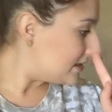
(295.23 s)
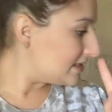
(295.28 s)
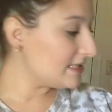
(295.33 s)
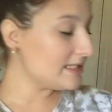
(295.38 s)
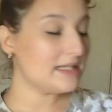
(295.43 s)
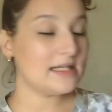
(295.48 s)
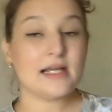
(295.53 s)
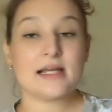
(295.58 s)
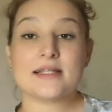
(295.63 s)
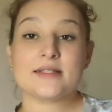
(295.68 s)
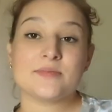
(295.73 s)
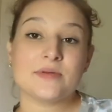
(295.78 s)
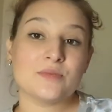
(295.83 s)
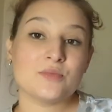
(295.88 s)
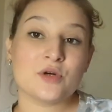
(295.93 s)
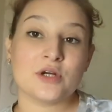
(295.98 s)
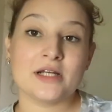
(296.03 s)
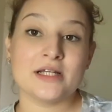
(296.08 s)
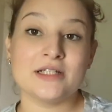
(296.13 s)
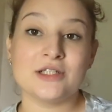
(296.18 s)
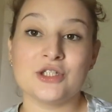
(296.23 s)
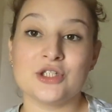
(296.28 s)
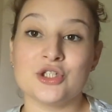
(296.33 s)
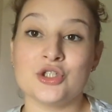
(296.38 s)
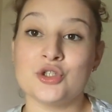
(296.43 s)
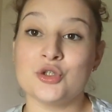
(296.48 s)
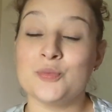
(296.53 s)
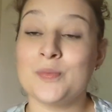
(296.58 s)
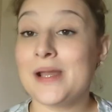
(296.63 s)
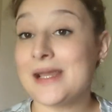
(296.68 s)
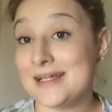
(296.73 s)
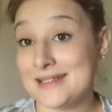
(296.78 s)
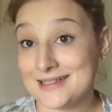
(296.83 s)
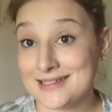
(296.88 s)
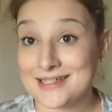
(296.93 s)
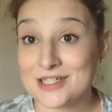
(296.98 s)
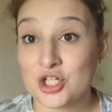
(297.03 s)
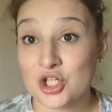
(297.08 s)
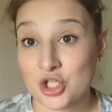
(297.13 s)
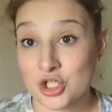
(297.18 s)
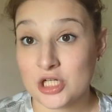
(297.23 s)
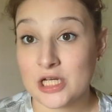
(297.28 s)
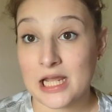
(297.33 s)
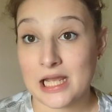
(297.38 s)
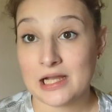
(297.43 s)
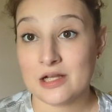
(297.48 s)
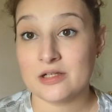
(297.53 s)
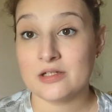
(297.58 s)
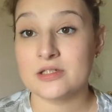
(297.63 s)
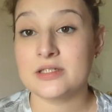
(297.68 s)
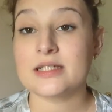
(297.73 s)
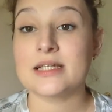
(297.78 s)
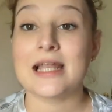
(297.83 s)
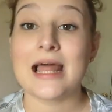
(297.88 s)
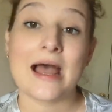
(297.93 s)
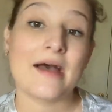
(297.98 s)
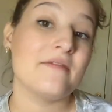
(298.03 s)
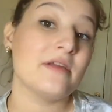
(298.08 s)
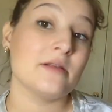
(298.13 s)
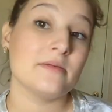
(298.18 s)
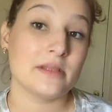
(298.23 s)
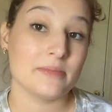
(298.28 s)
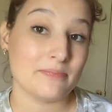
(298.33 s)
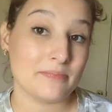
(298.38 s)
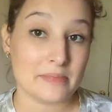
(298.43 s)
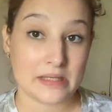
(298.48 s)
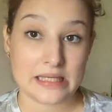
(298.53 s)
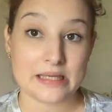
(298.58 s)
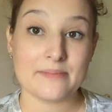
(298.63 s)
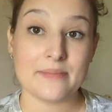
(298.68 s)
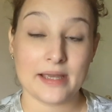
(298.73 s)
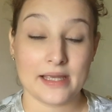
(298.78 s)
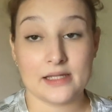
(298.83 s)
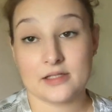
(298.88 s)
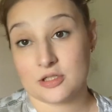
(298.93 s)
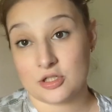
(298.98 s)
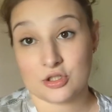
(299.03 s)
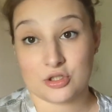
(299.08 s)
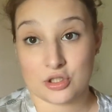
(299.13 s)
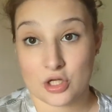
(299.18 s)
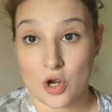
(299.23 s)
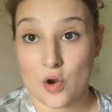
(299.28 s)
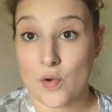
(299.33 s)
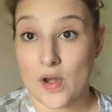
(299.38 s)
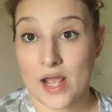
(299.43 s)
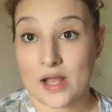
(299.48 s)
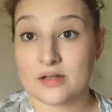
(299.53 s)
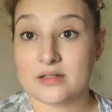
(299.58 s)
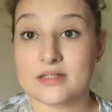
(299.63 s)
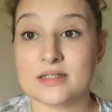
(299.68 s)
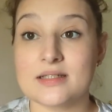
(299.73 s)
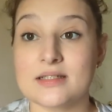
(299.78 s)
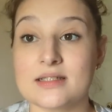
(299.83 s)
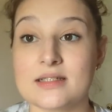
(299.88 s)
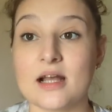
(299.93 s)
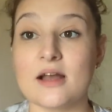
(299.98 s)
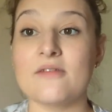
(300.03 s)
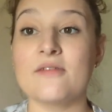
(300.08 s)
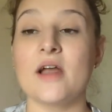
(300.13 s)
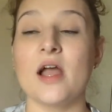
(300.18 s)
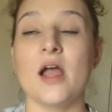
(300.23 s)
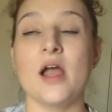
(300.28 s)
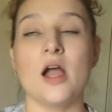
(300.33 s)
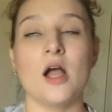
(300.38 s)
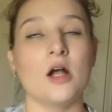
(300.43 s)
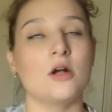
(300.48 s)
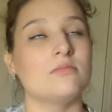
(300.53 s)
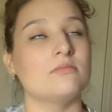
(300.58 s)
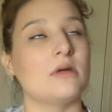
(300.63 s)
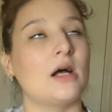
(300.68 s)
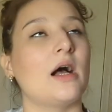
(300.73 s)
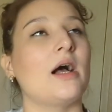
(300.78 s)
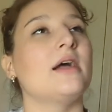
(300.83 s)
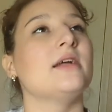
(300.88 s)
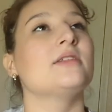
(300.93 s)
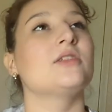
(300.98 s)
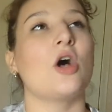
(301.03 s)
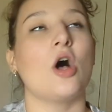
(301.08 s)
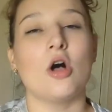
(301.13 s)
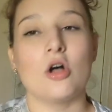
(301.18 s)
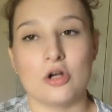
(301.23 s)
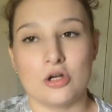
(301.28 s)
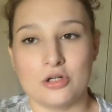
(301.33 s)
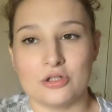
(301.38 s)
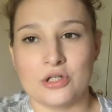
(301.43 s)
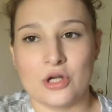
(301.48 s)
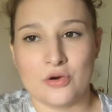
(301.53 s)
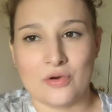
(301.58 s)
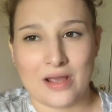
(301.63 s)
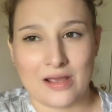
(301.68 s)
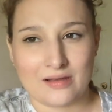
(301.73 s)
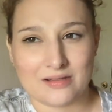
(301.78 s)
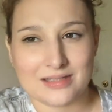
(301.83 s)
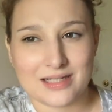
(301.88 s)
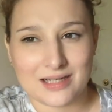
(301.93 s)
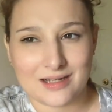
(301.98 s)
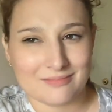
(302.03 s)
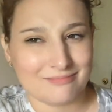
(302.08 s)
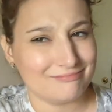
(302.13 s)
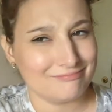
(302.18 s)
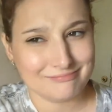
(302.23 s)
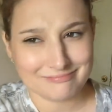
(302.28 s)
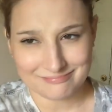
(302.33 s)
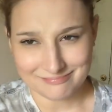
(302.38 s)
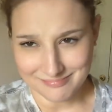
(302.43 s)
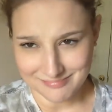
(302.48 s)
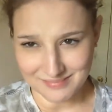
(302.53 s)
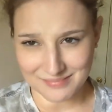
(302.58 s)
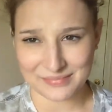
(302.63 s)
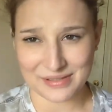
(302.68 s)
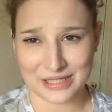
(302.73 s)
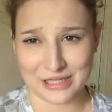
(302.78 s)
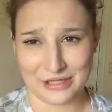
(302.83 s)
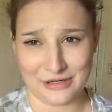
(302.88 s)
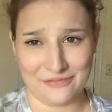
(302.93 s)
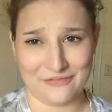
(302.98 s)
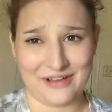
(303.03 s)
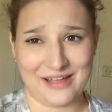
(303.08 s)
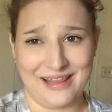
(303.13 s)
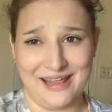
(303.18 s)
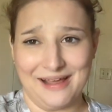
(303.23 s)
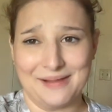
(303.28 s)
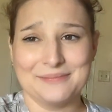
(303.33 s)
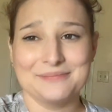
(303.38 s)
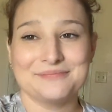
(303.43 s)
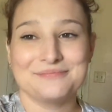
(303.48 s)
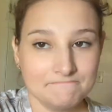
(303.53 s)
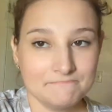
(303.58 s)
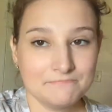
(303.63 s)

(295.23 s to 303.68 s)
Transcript: Izzy has been more into painting her nails and having me paint her toenails and stuff. It's all her toenails. Let me clarify that.